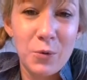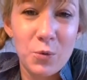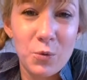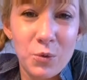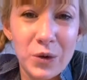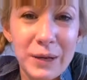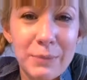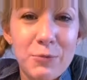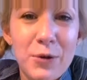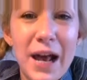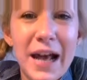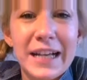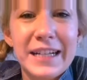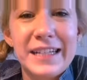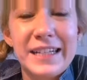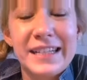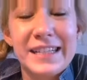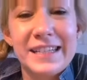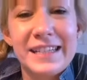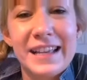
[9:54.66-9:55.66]

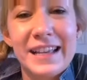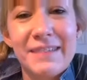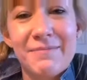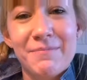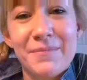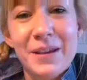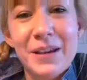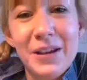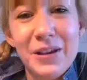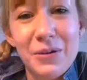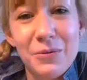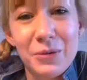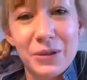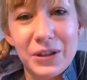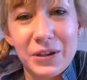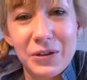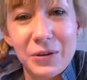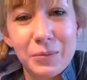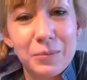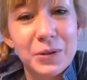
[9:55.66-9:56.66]
re-practice them with
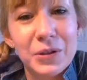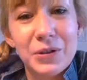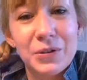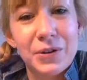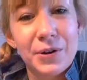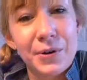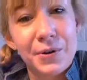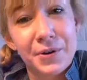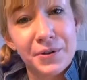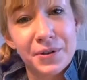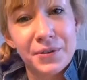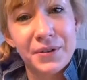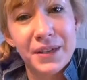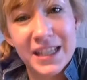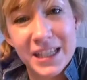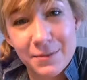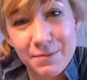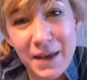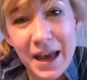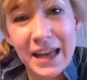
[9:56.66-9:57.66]
a computer or you
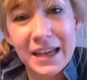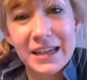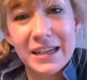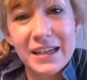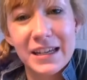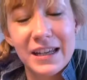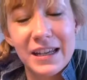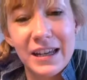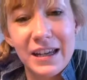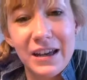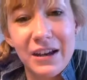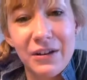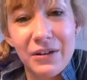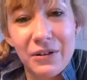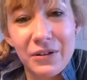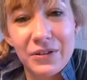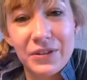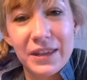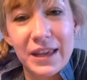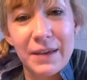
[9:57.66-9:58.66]
expand
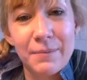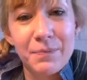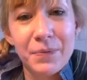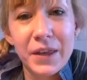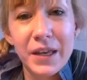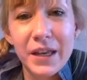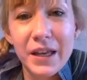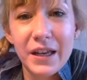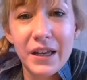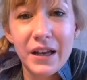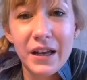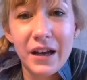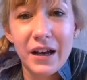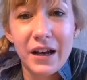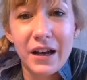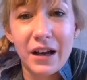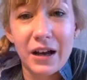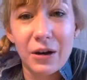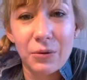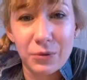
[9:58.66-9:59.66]
on them.
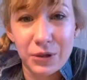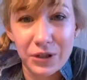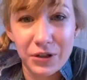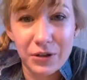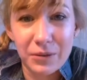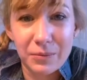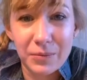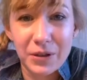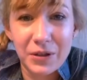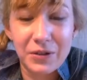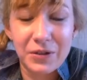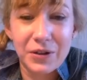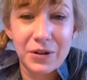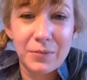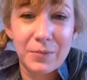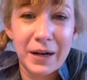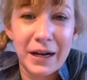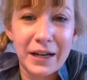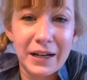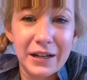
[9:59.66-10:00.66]
with a computer,
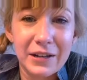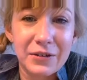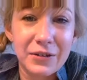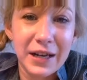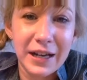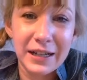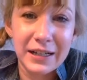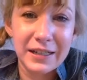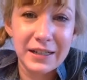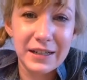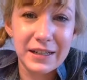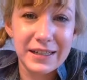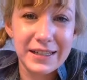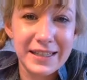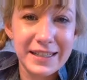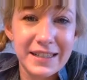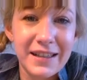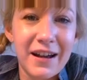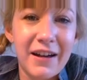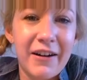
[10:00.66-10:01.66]
but you can
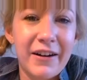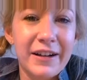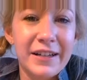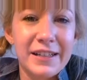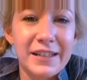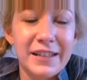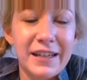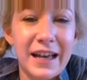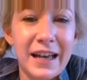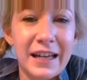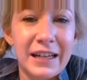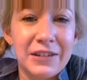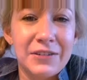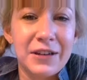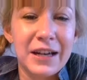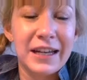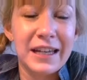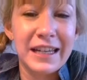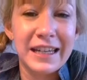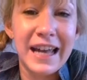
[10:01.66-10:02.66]
start and you
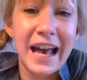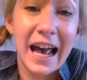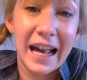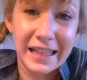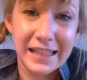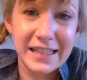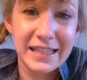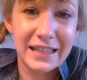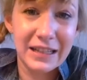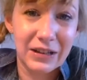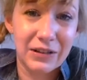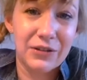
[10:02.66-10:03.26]
can enhance the